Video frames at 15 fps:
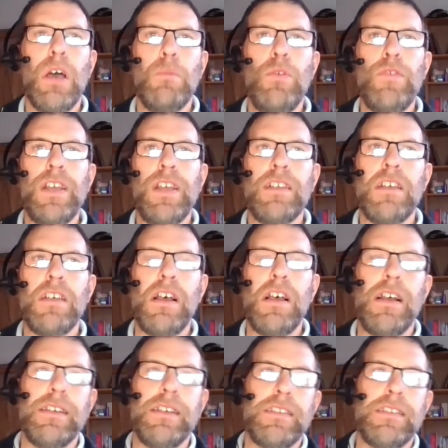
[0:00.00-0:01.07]
Moving
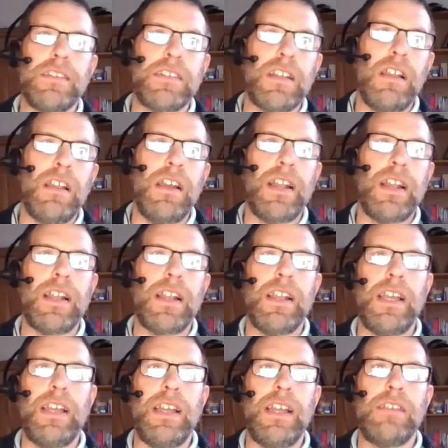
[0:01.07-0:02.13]

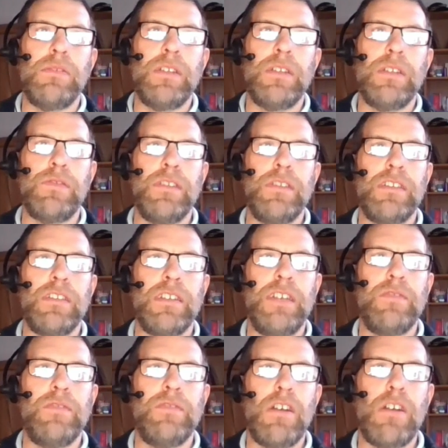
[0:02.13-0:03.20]
slightly to a different
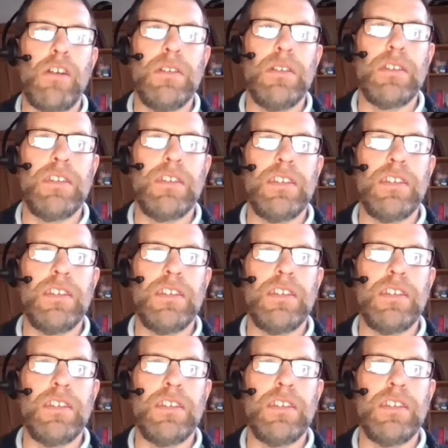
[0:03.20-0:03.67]
environment,